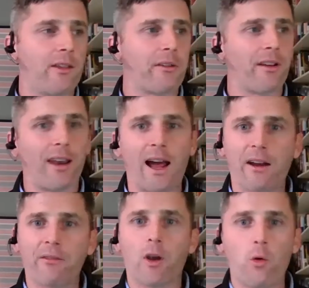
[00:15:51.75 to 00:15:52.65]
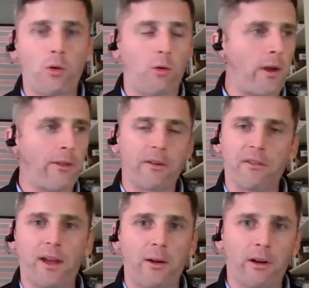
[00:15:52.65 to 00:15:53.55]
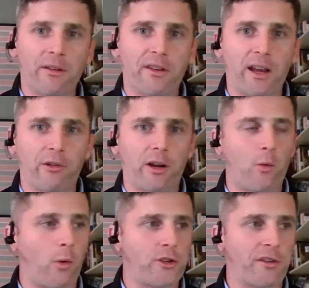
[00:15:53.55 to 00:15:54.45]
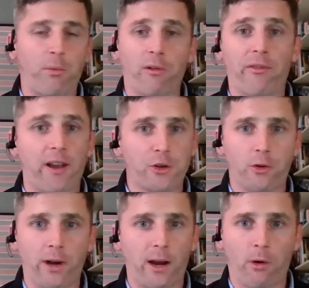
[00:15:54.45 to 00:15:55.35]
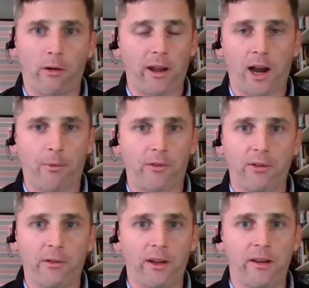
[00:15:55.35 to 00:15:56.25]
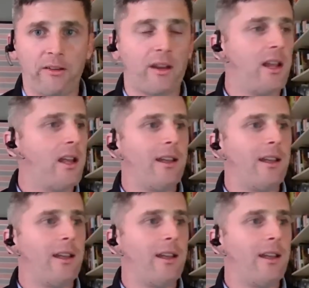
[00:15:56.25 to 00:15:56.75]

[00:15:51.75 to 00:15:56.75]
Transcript: There's a lot of local, whether it's veteran centric or just professional networking opportunities,